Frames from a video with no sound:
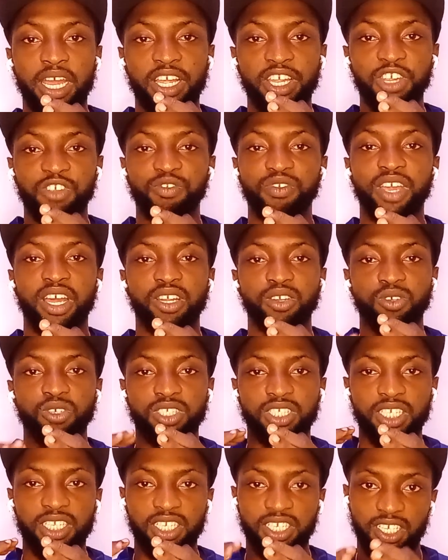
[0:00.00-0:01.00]
if you are not
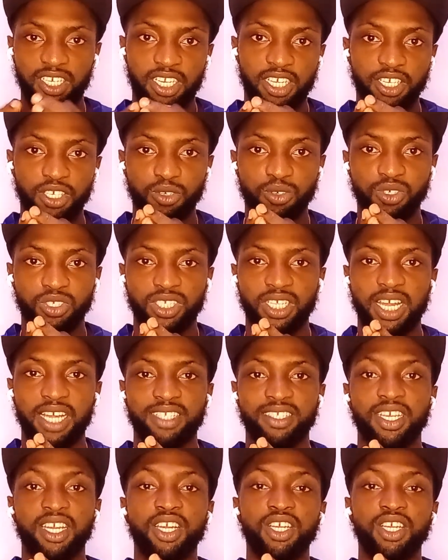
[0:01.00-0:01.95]
in Lagos, guys.